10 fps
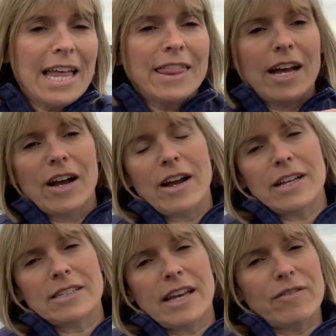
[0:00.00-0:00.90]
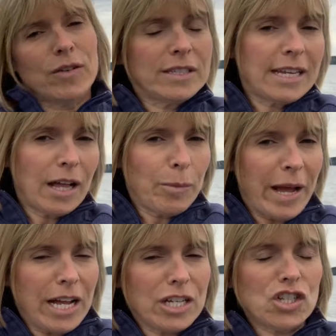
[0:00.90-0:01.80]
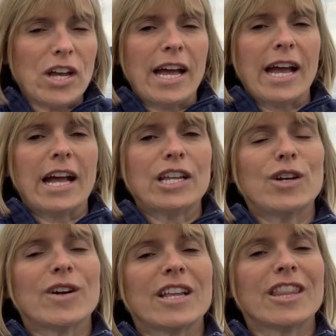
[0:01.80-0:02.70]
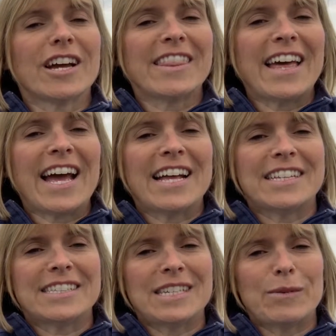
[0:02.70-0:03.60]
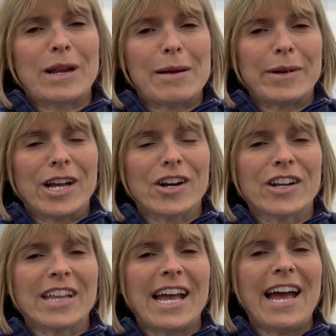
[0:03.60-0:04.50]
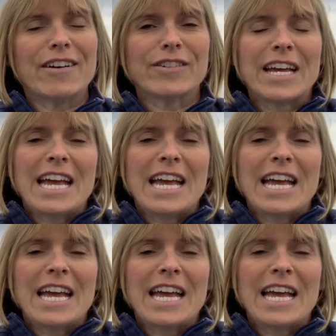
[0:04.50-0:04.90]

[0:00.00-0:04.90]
there is a for sale page, and you can look at that and see what I might currently have.